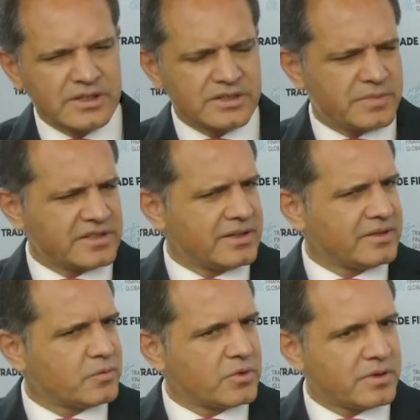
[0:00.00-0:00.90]
especially
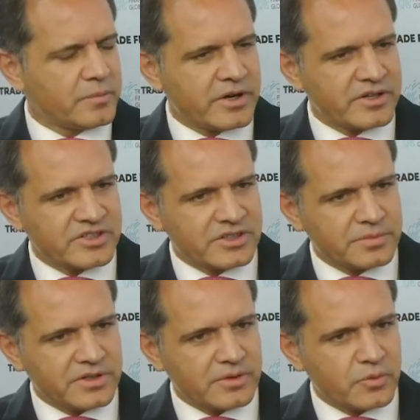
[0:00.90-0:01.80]
with the
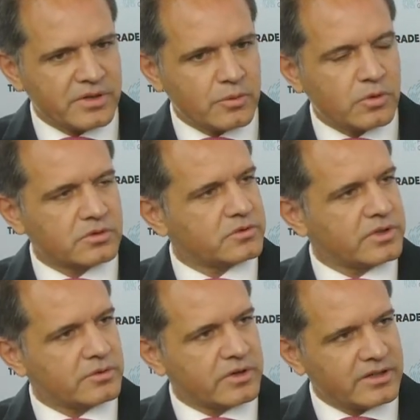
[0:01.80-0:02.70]
partnership with the World
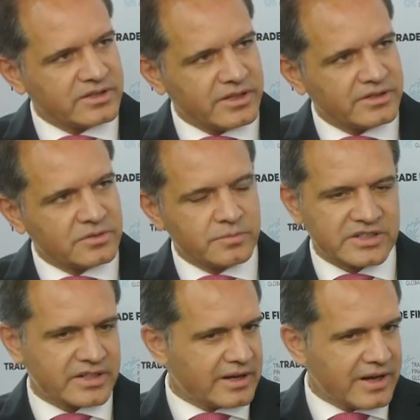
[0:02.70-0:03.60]
Trade Organization,
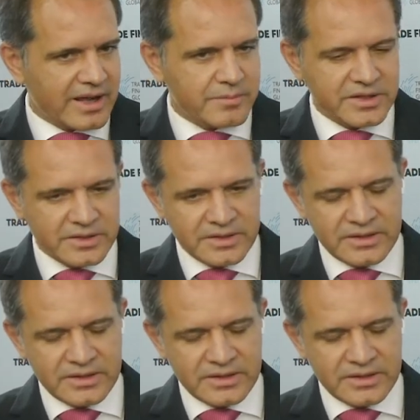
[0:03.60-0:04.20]
Pascal Lamy,